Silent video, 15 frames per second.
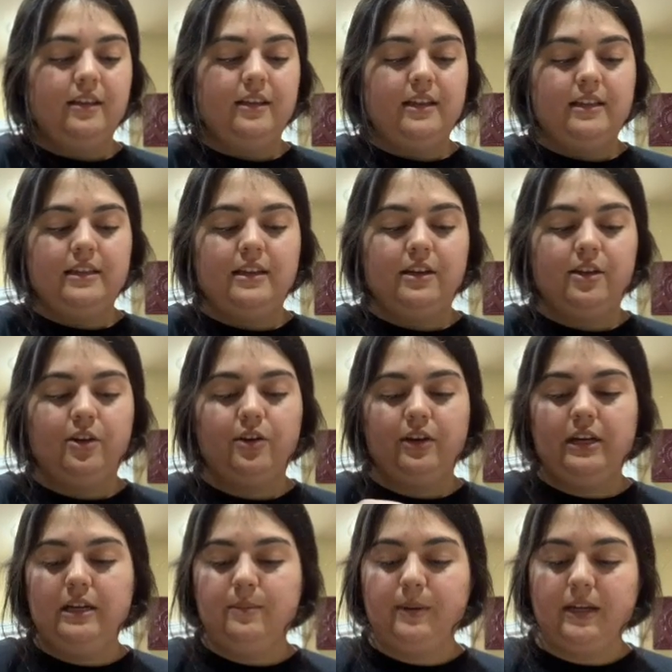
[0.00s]
and then a
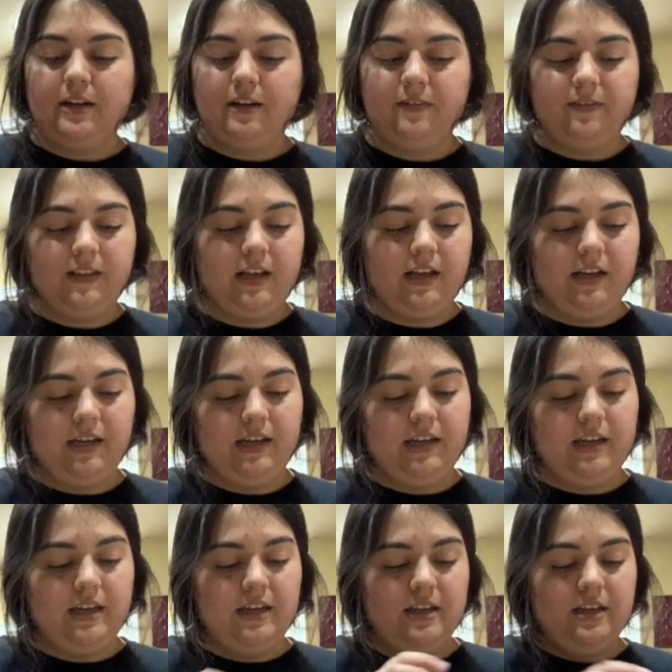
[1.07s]
green
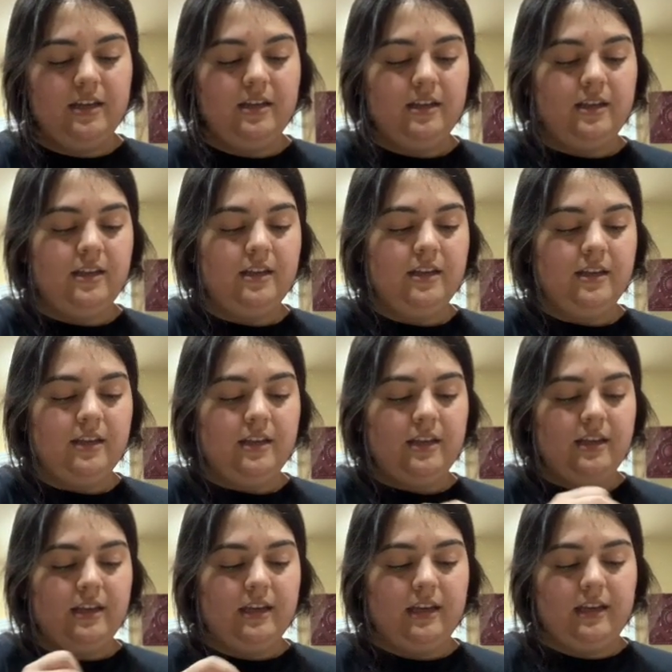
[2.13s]
butterfly
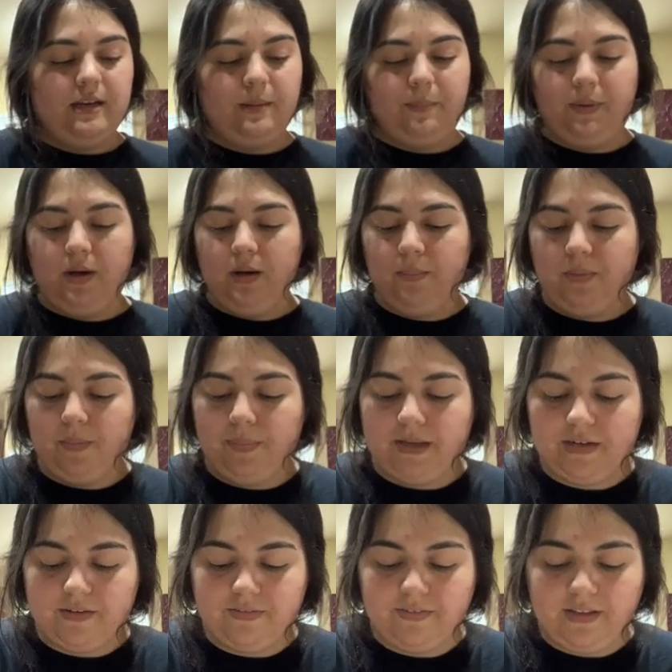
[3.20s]
and a purple
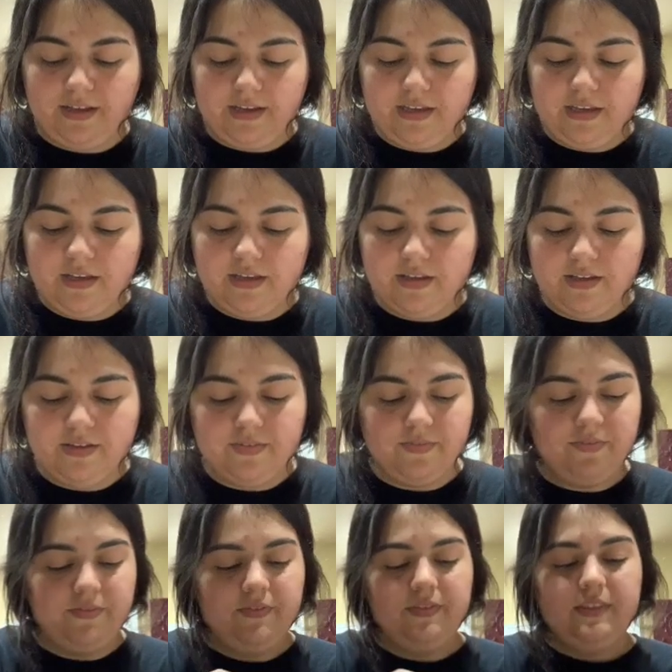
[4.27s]
butterfly,
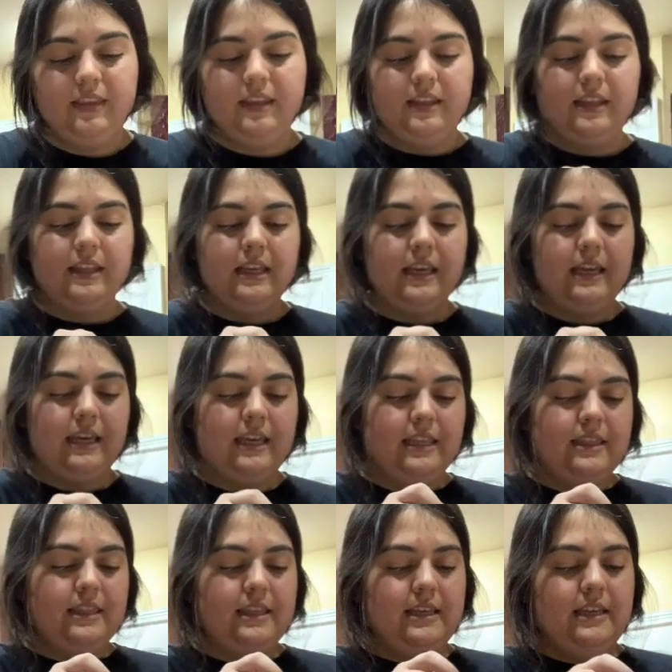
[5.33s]

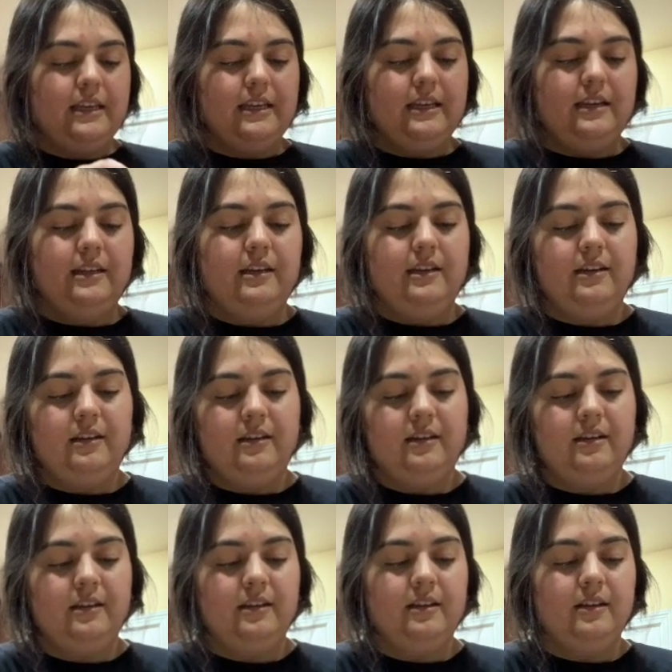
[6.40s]
and then
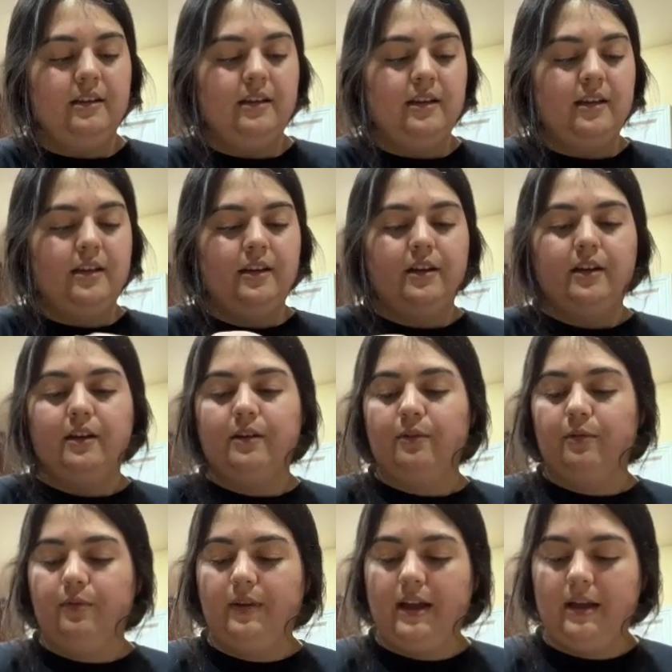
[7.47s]
a
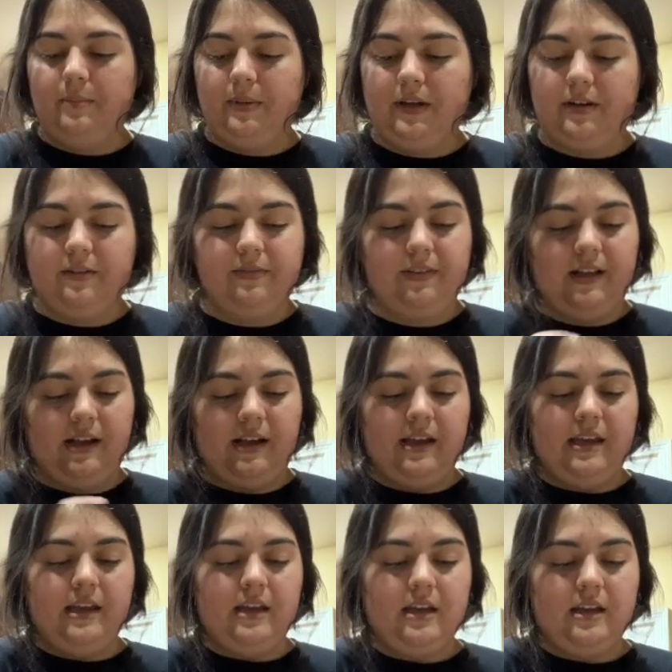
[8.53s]
red butterfly